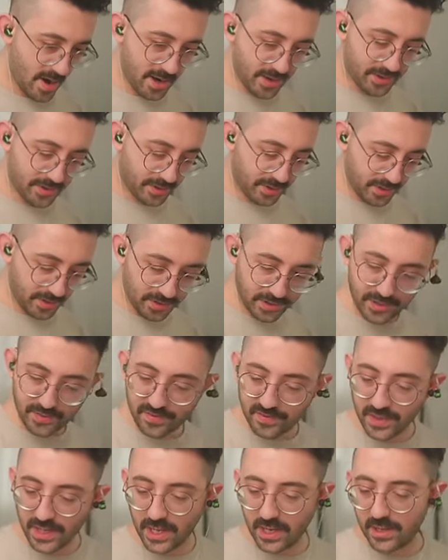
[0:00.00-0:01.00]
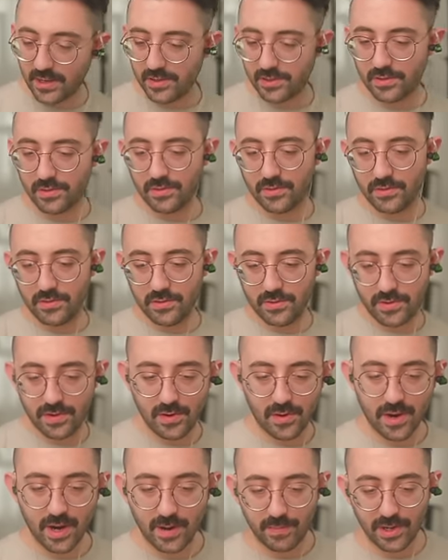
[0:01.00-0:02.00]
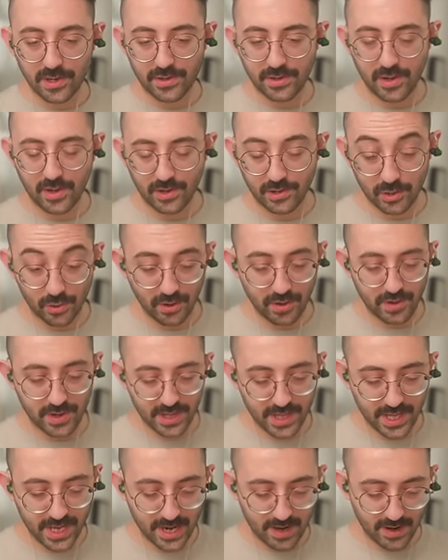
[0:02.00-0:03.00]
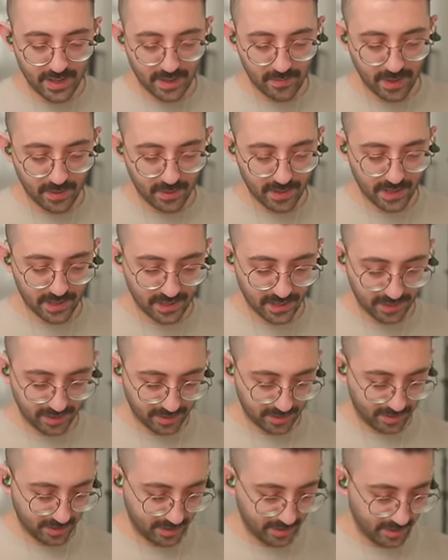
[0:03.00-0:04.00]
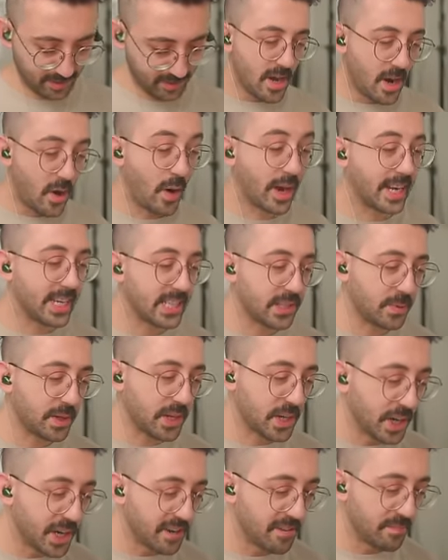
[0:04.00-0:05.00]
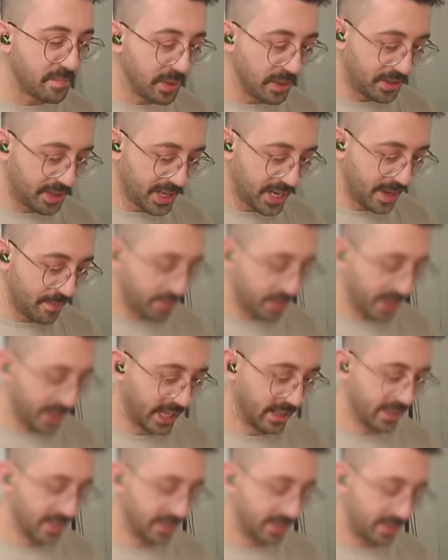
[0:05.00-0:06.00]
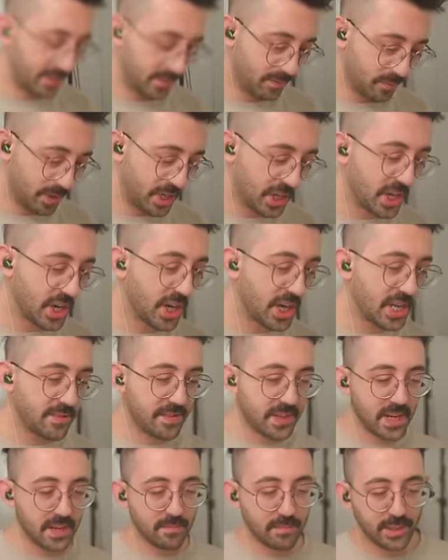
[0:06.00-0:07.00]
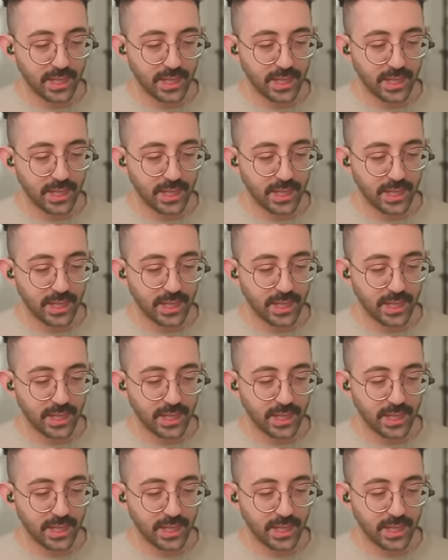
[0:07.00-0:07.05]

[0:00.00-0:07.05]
Screws, feet, solenoid, or, or solenoid there, and then wait, what is this? Oh, I guess we could have built today plateless. We could have done